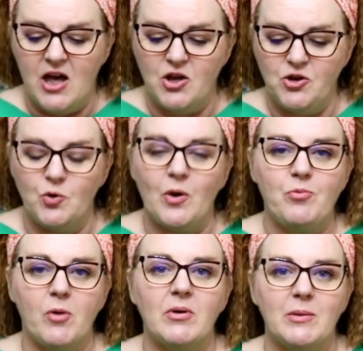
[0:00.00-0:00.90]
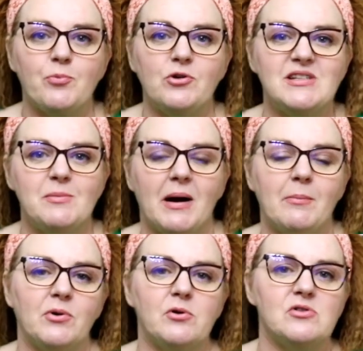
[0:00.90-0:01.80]
you are probably pretty
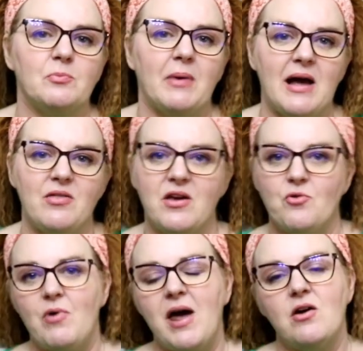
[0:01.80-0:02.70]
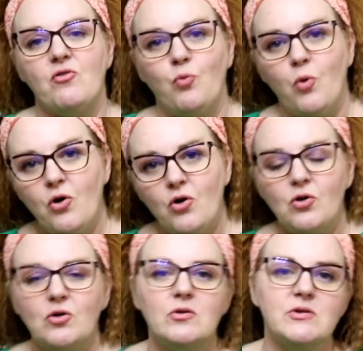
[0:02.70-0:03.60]
bamboozled by the array of
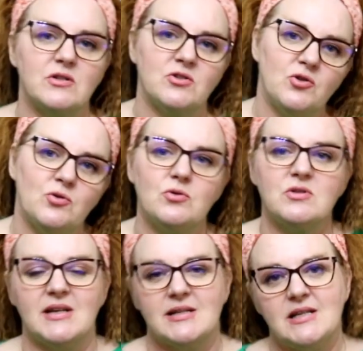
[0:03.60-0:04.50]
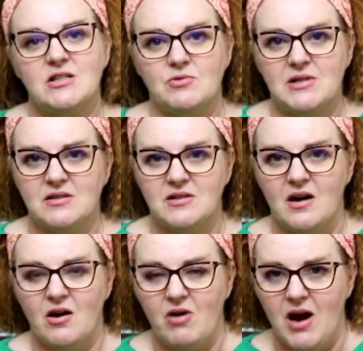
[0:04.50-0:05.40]
wools and tools and accessories
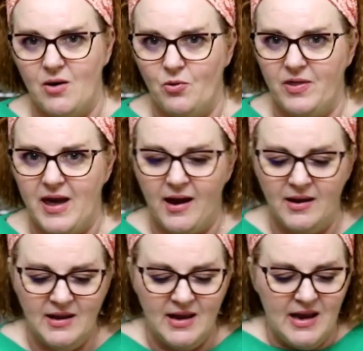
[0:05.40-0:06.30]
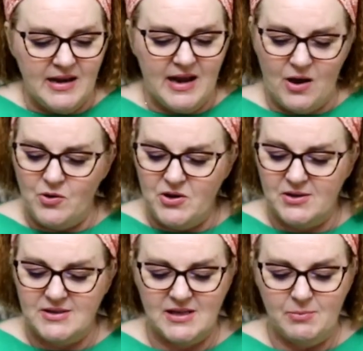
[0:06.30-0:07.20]
that are out there. Now you
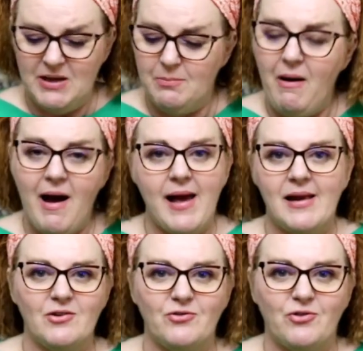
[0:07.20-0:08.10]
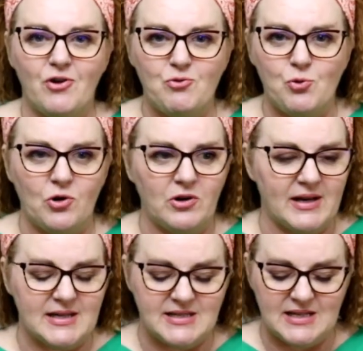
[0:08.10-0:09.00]
can see a big pile of wool
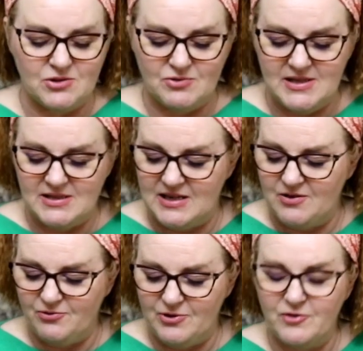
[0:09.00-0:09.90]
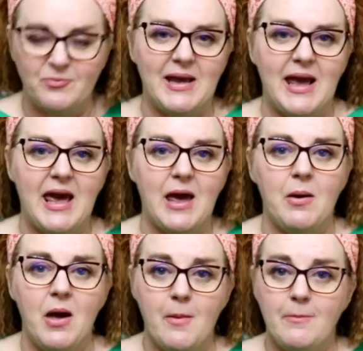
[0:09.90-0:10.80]
and accessories in front of me
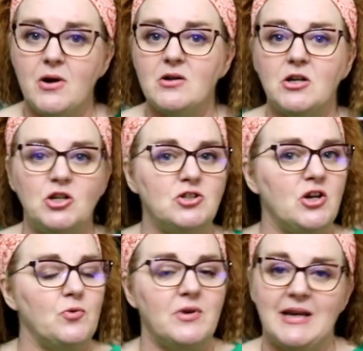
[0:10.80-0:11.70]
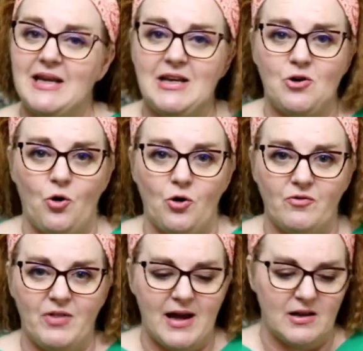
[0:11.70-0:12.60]
here, but you don't need all
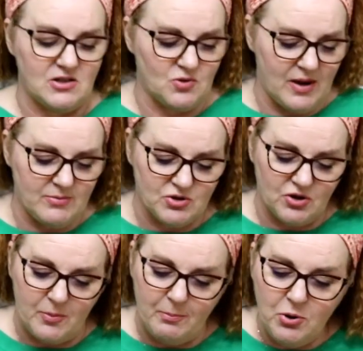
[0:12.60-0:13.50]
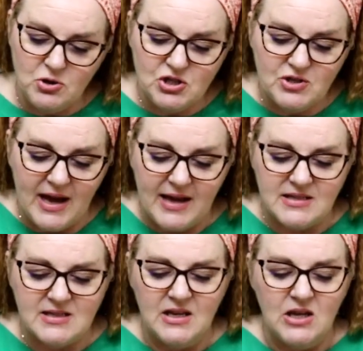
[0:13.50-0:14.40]
of that. So I'm just going to push
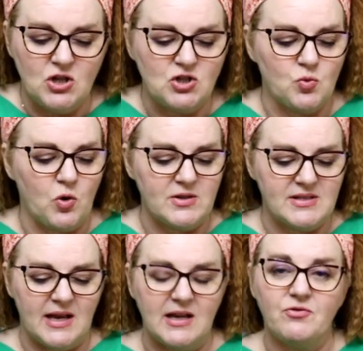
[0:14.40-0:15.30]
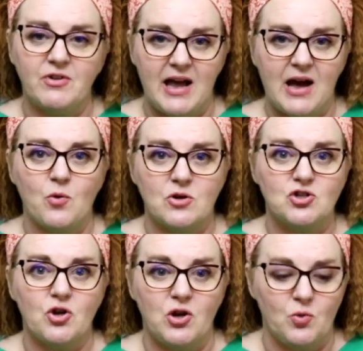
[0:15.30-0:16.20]
that to one side for now and
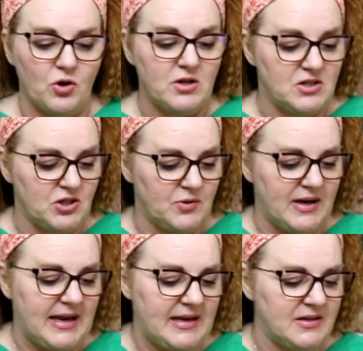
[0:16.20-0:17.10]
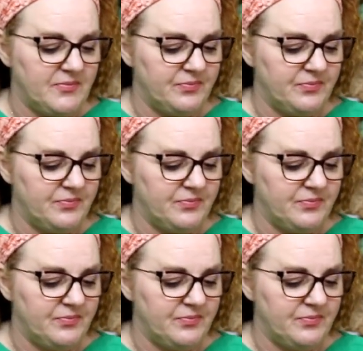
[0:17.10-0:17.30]
show you what you do need.